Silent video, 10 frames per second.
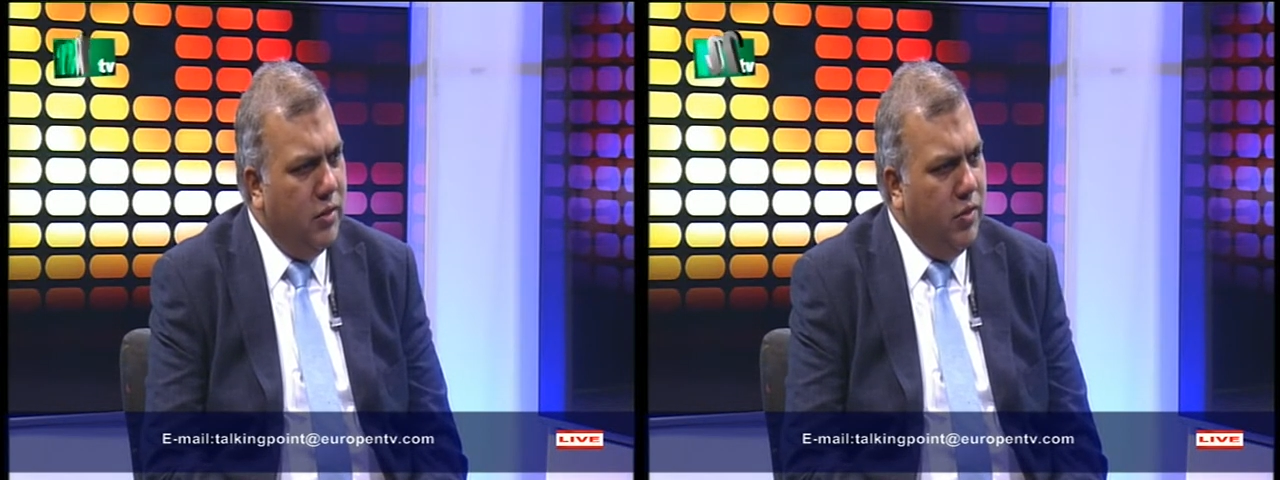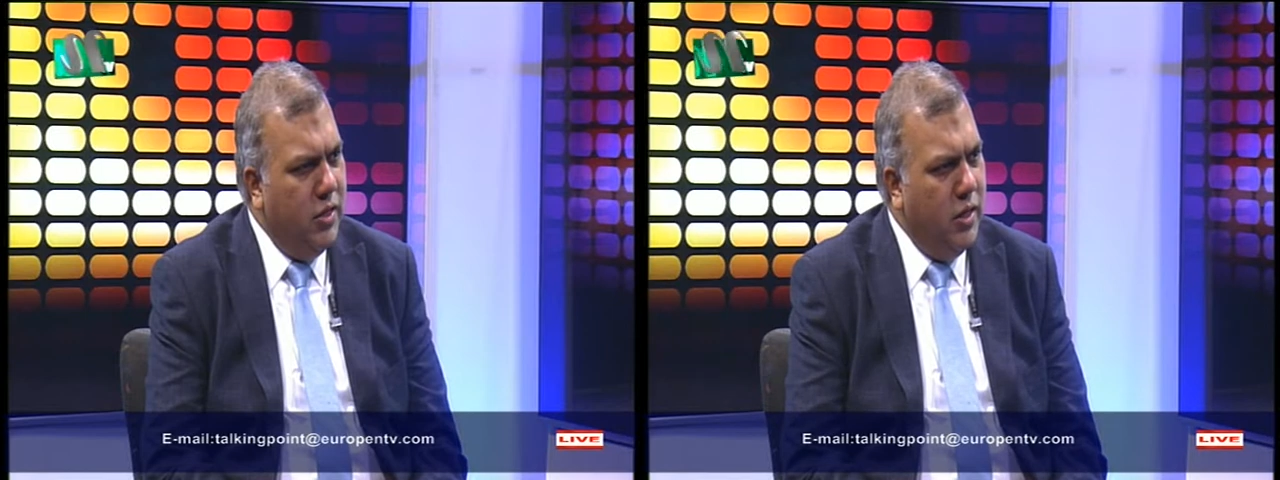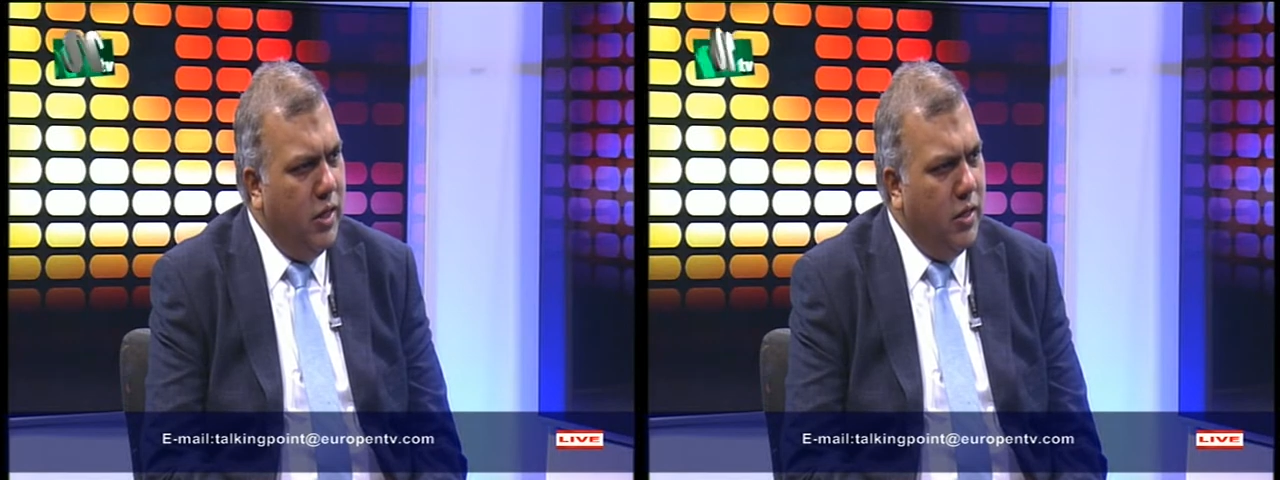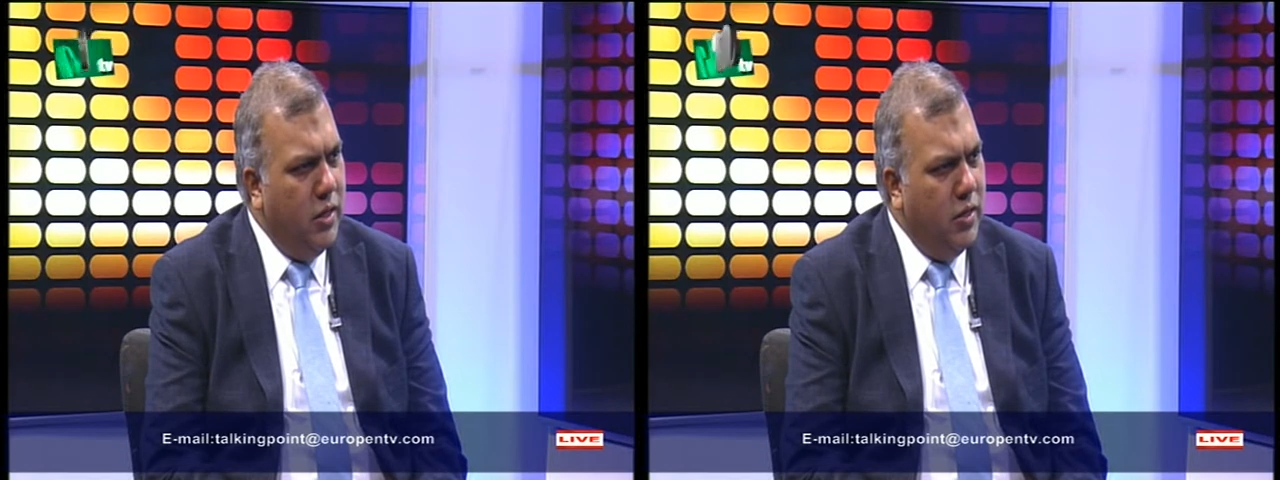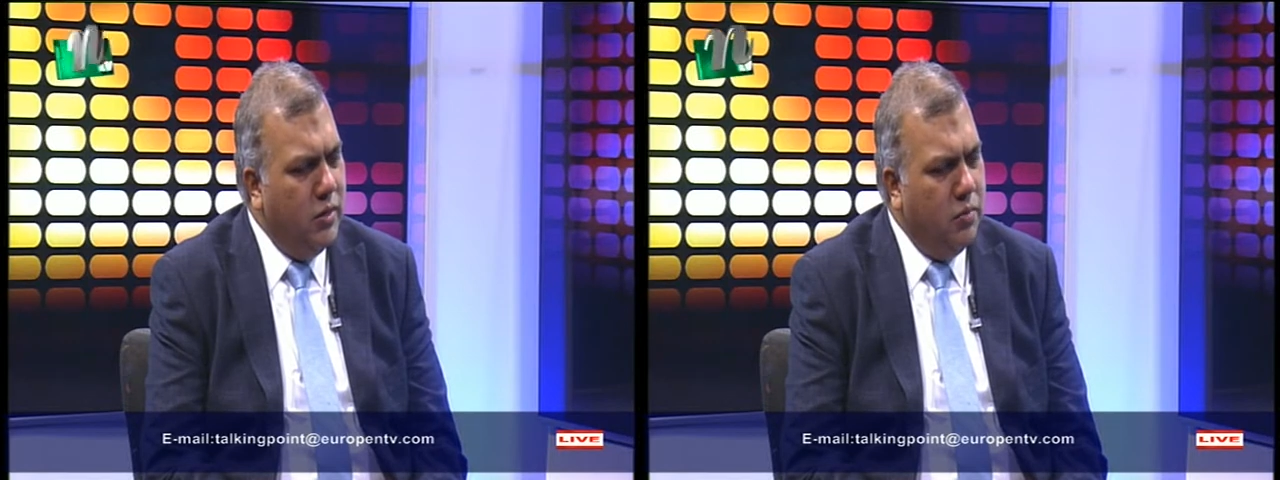1799
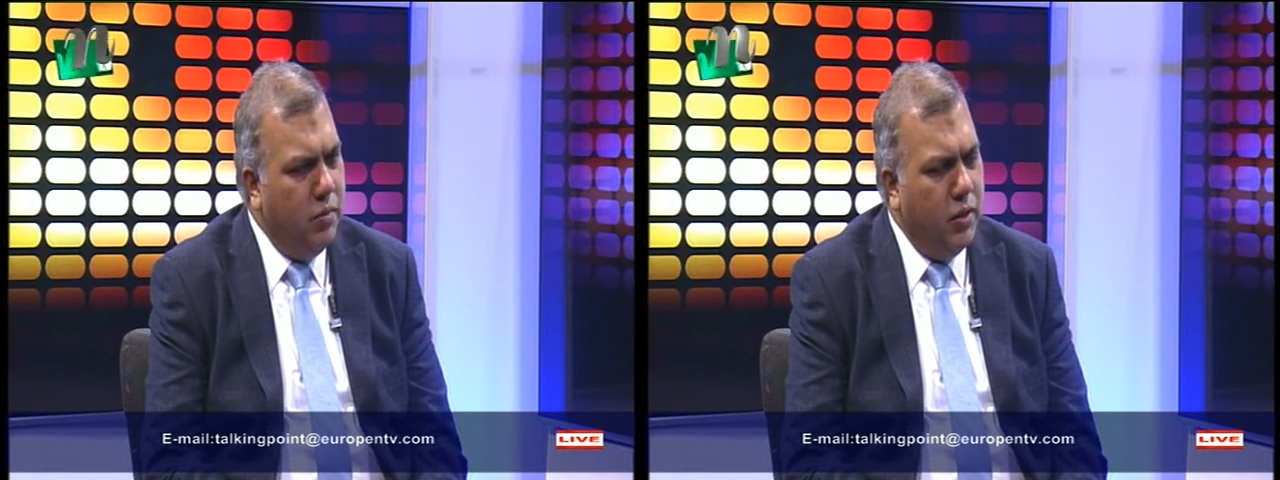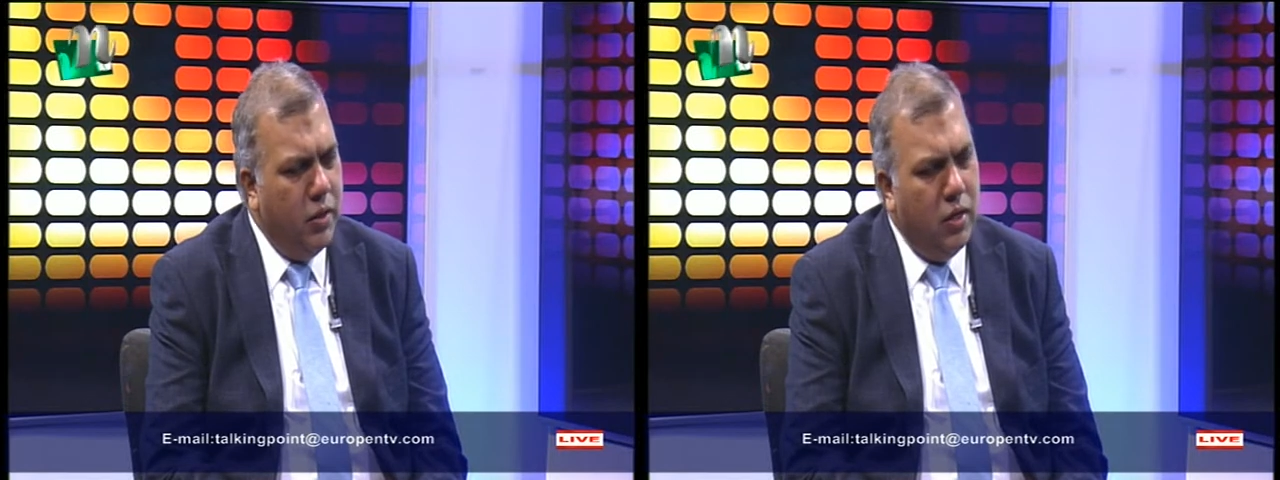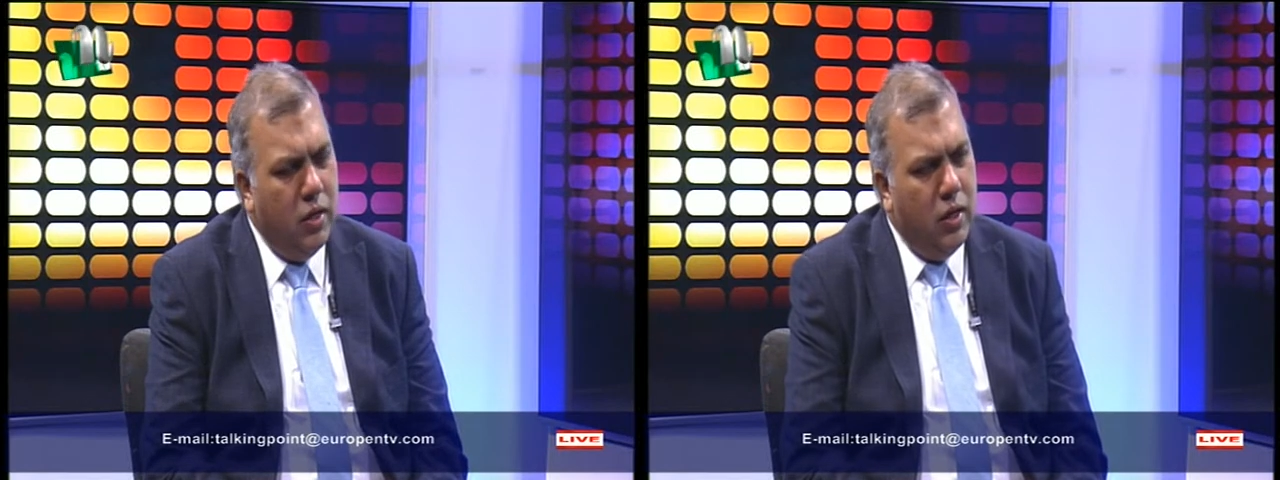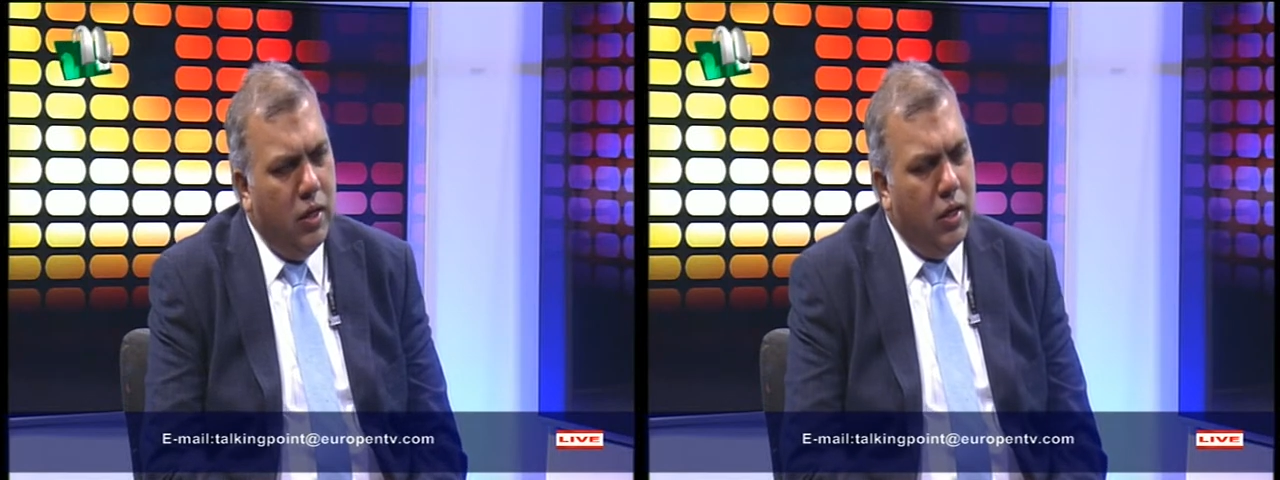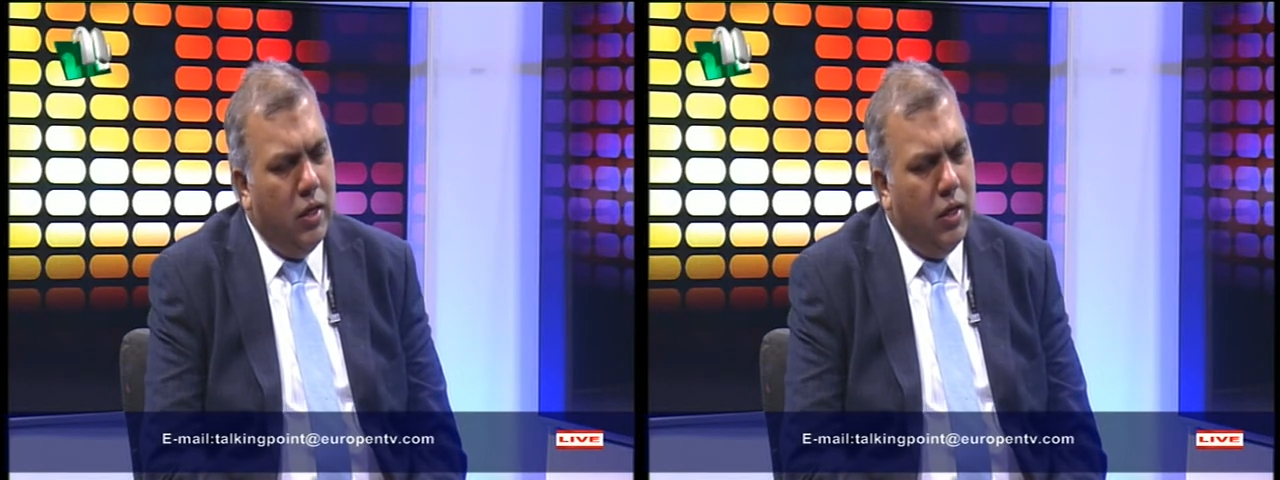mm-hmm. something. Mm -hmm. Mm -hmm.